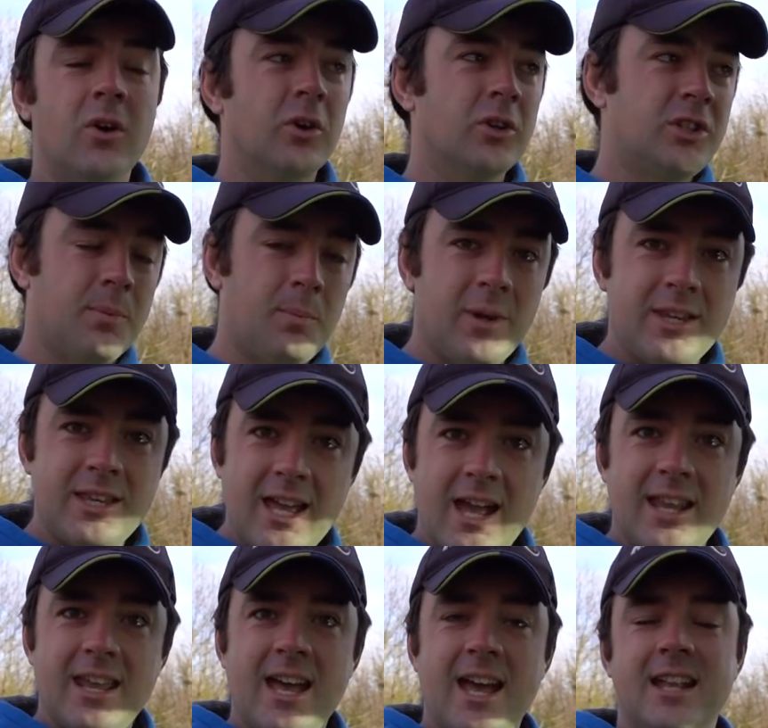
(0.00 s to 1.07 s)
Or should we
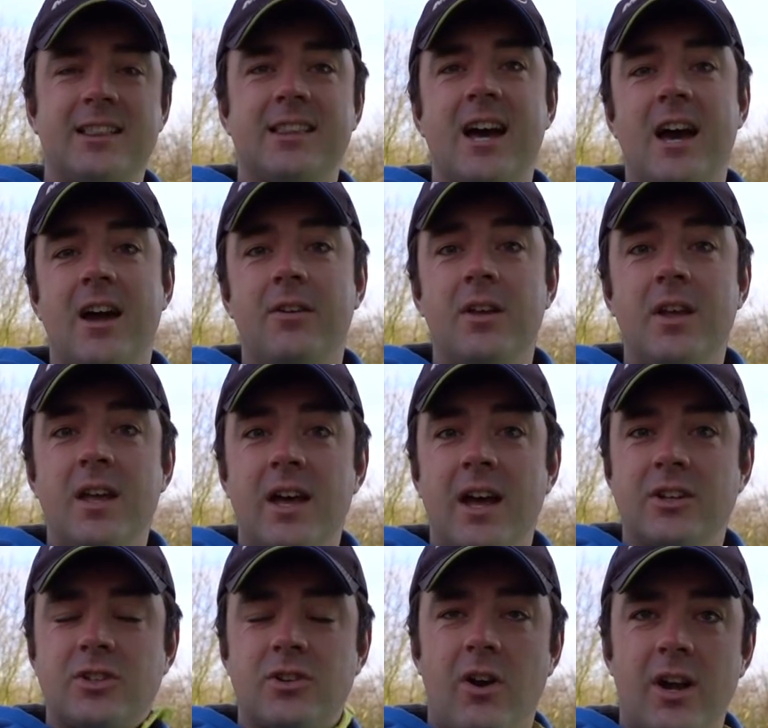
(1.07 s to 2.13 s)
get the head down
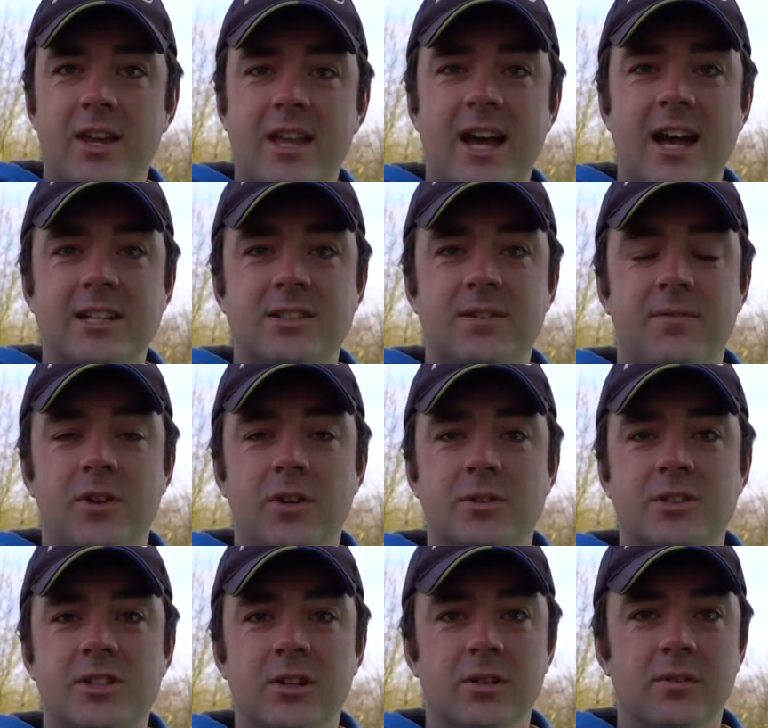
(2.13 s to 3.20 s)
and try and catch a
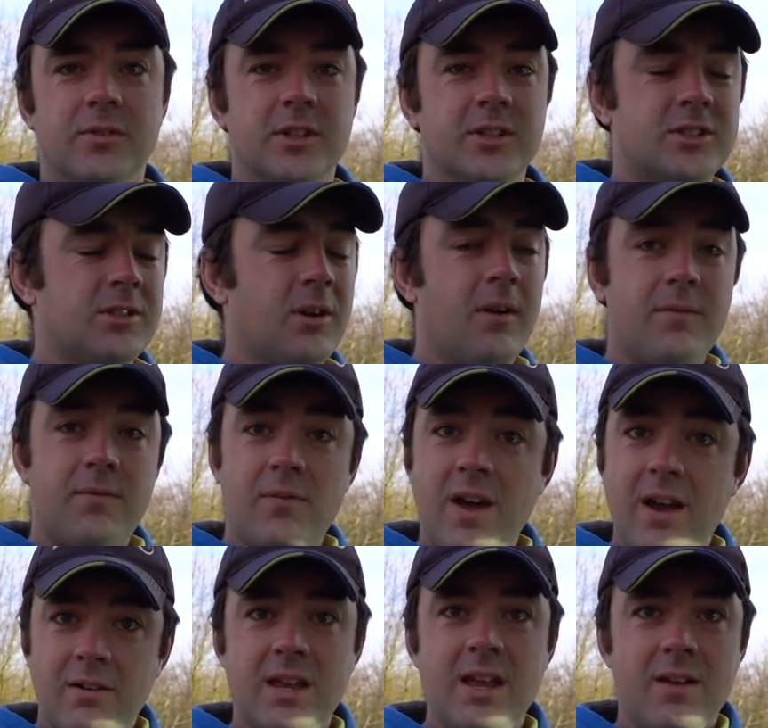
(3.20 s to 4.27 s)
few silvers? So a
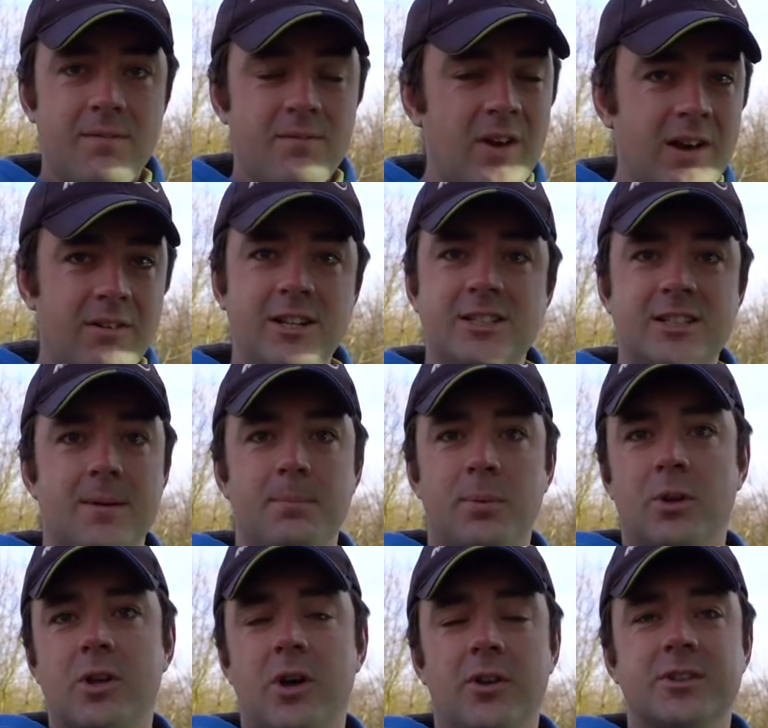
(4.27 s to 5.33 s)
very, very
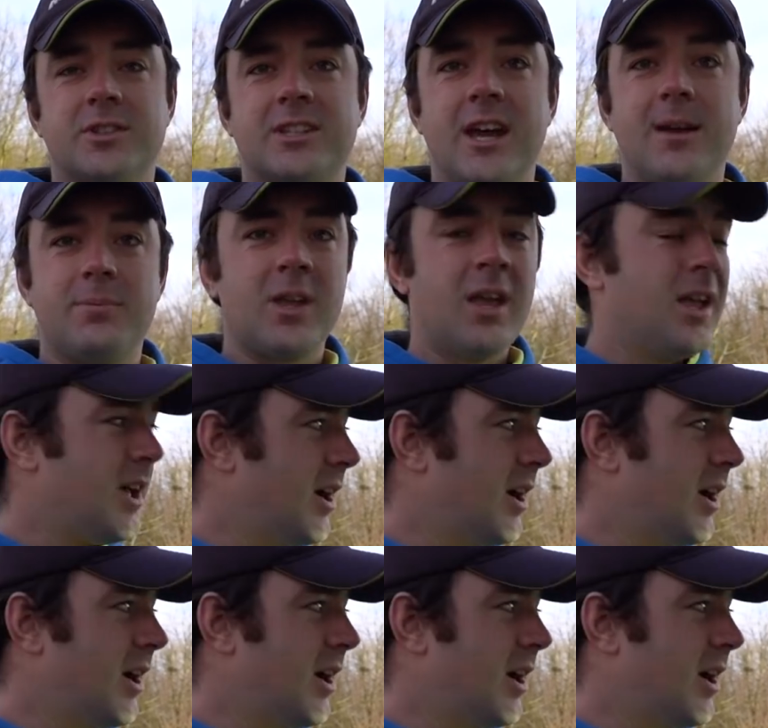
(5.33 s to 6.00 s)
simple concept.